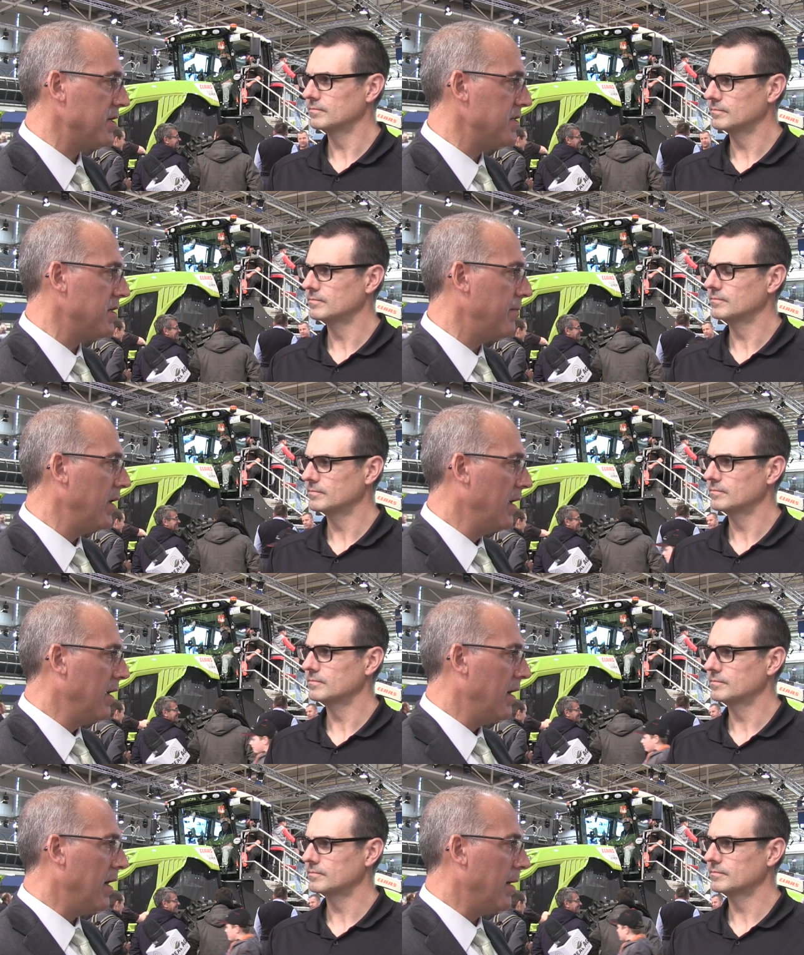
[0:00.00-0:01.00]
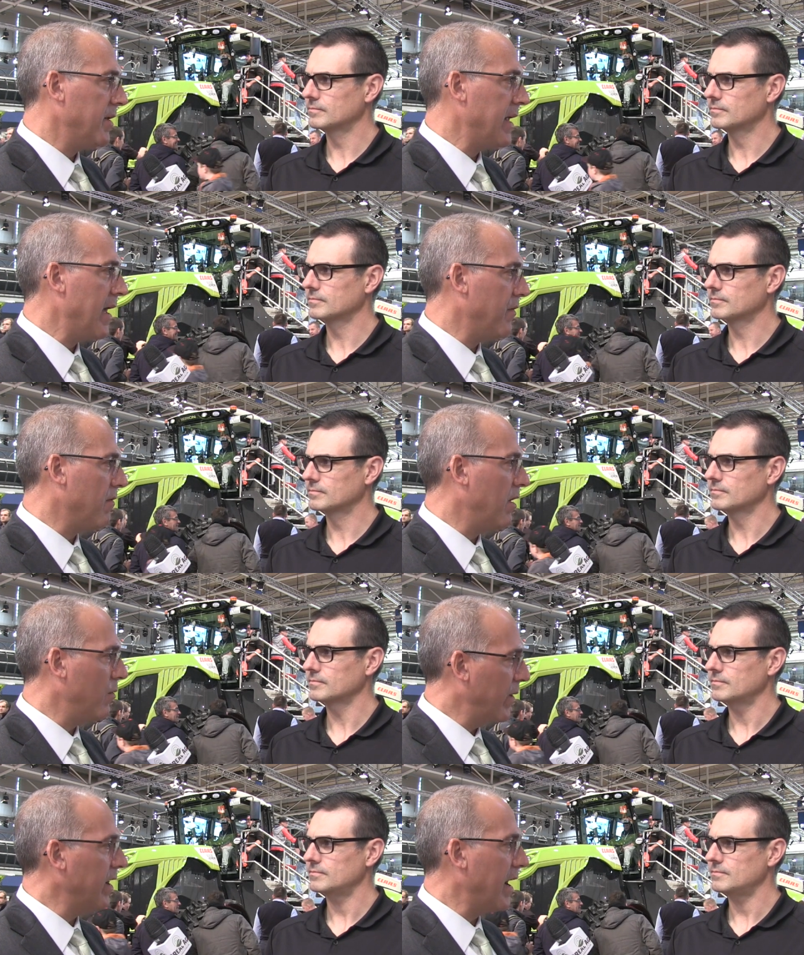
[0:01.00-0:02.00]
Speaker 1: system. Uh, but down the
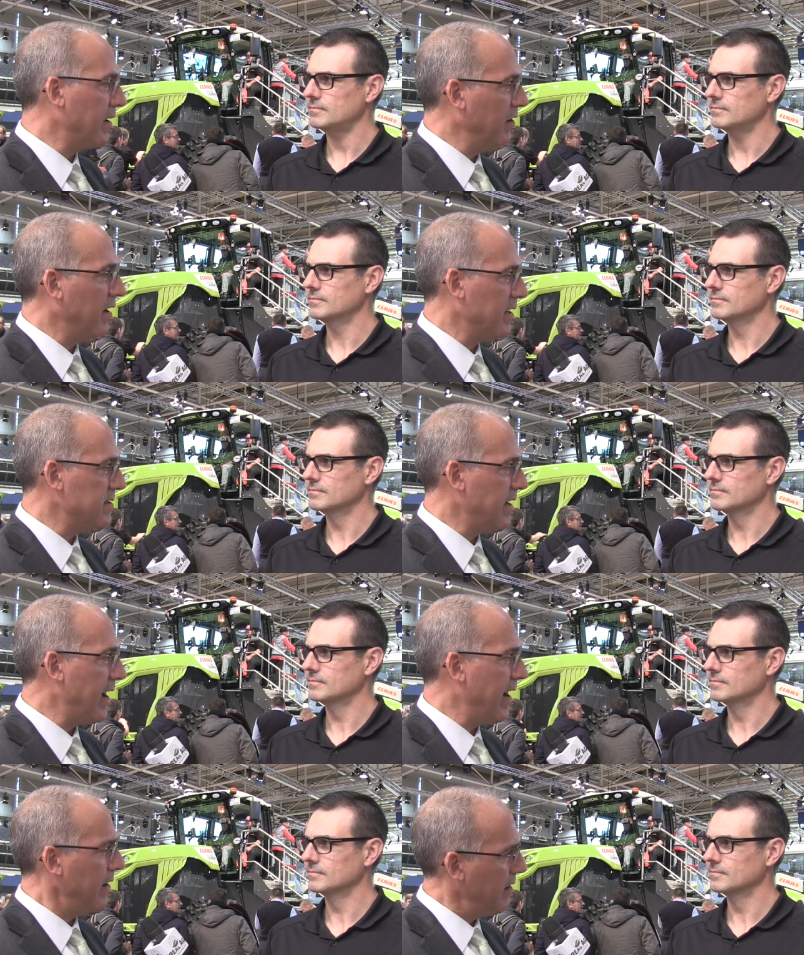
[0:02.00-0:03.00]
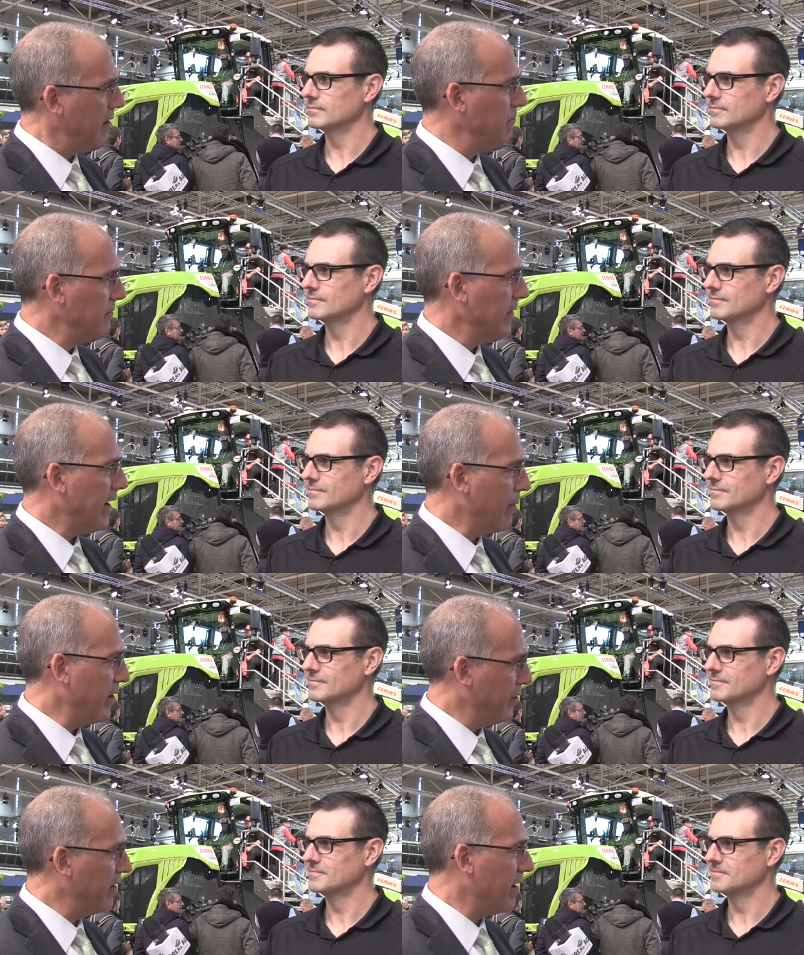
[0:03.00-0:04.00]
road, we'd like to look at, say, hey, you know,
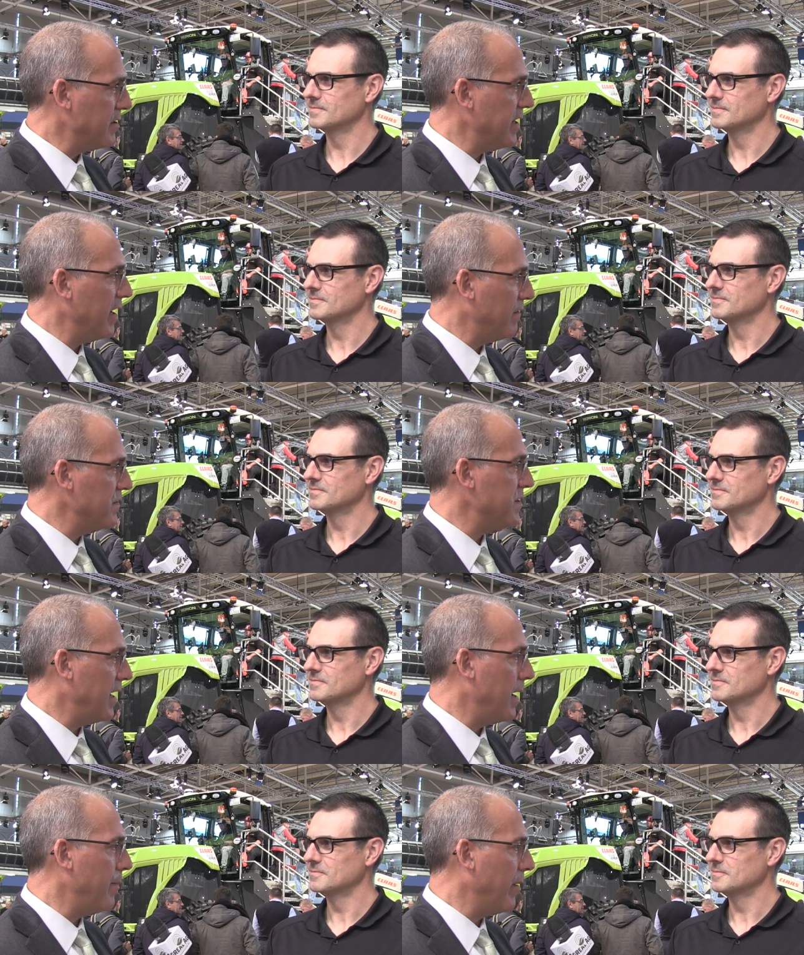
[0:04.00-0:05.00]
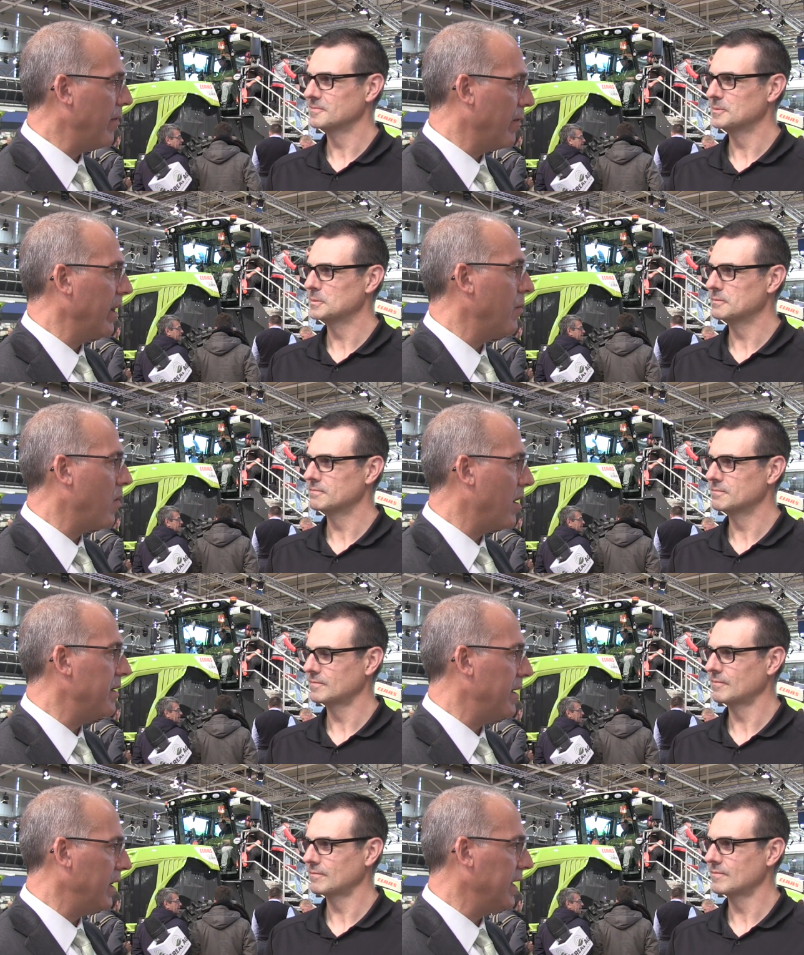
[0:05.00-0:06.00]
can we do it ourselves? Uh, but we really
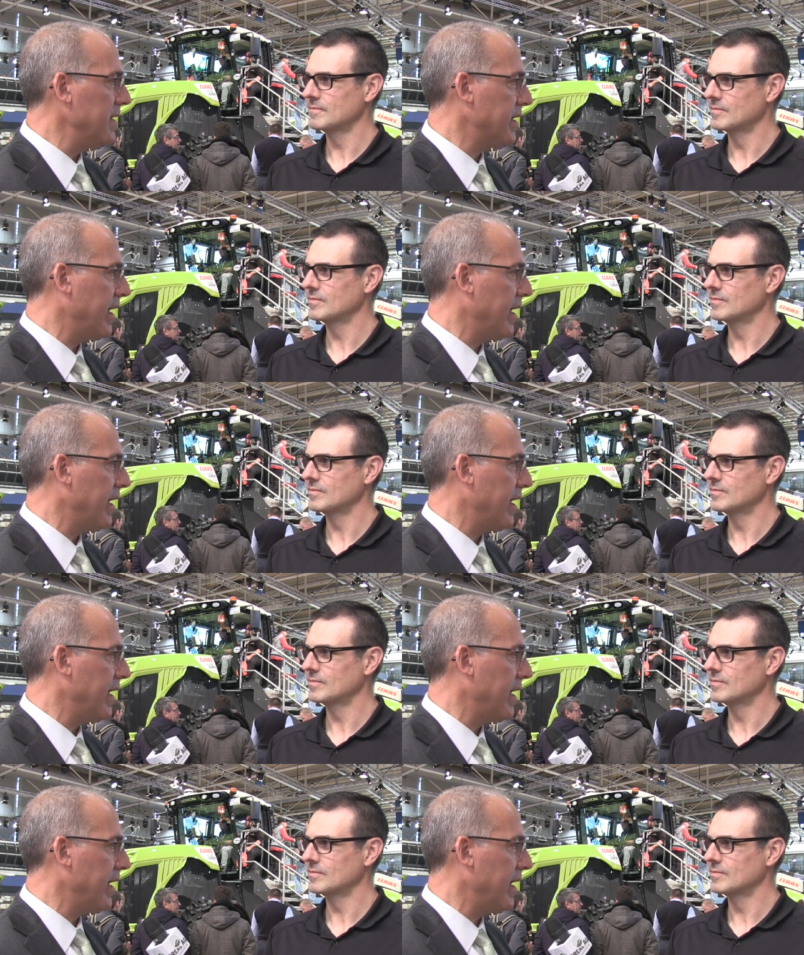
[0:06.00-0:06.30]
wanted to at least